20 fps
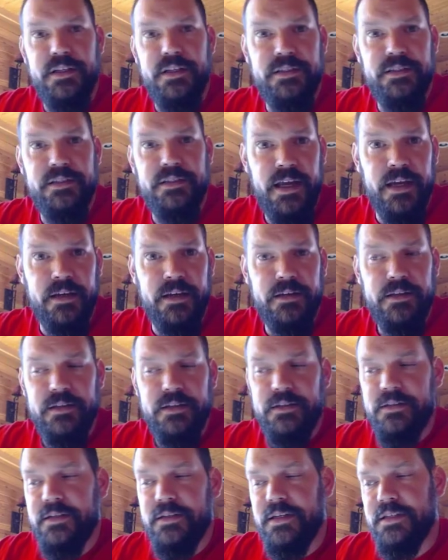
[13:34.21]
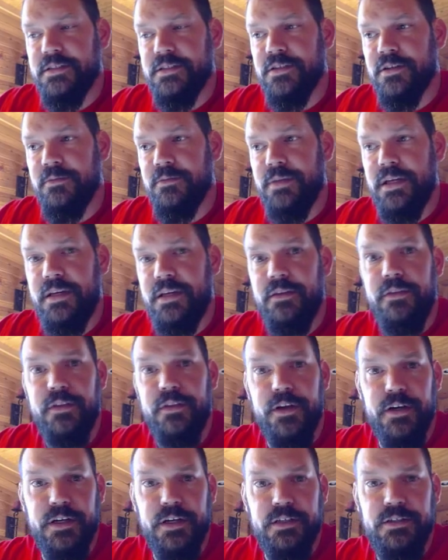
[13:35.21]
32nd is going to
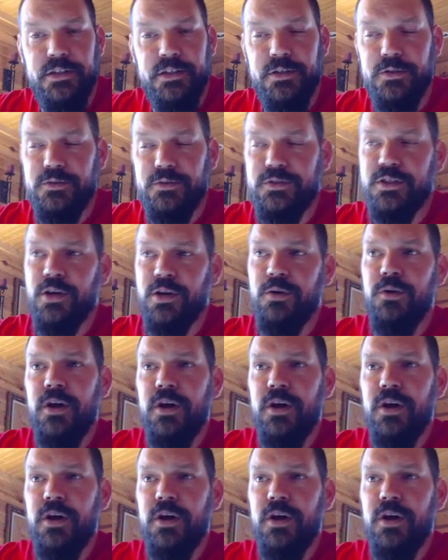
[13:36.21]
be 32.